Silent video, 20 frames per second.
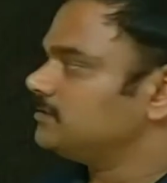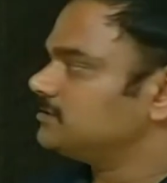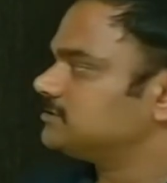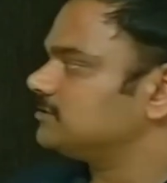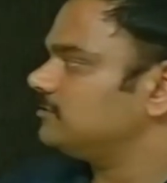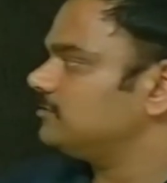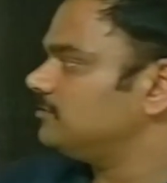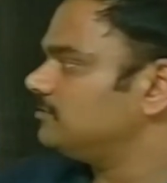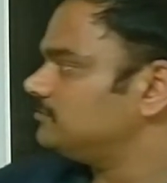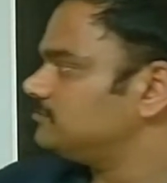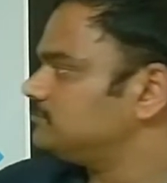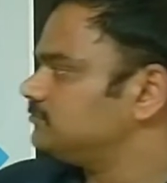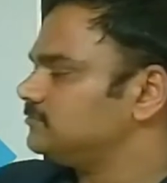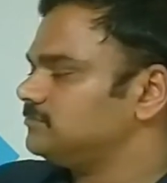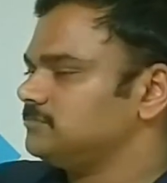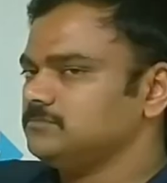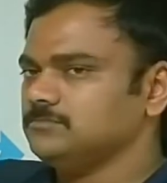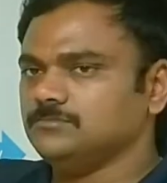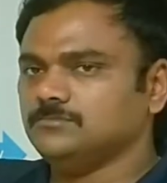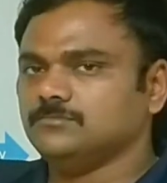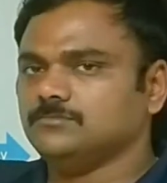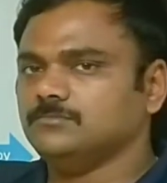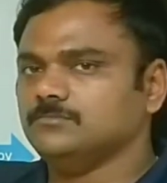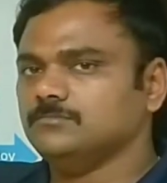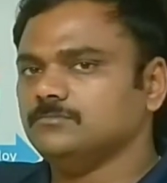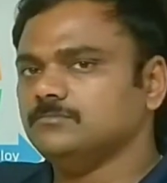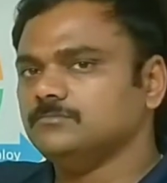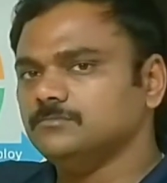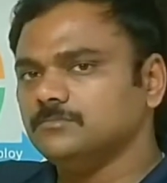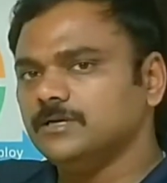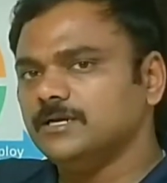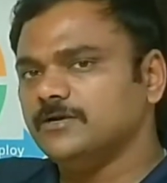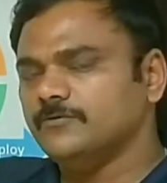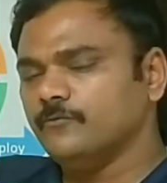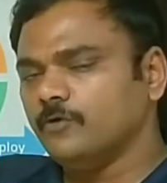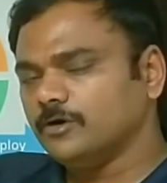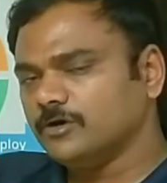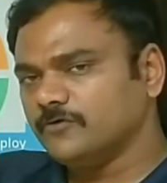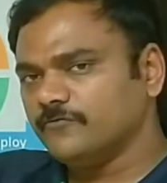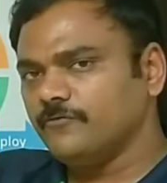So
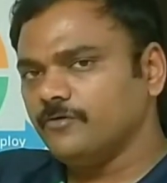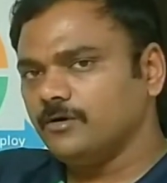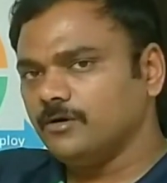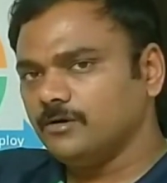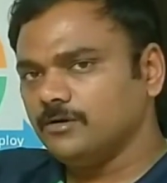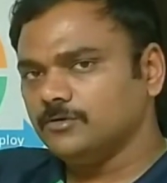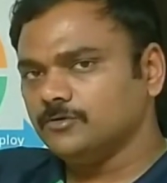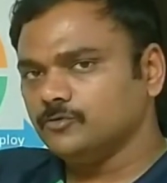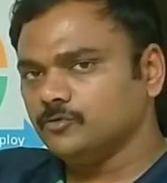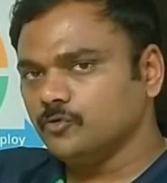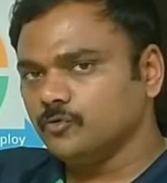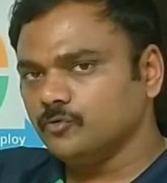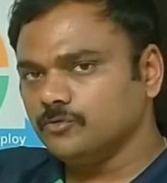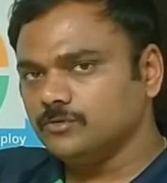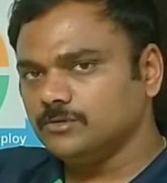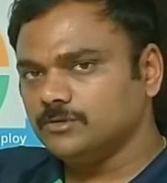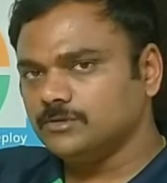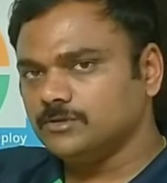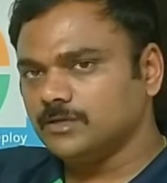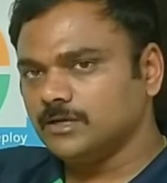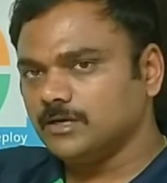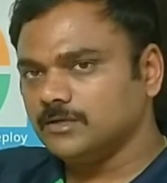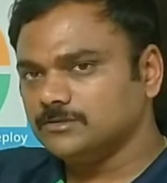in waterfall, you don't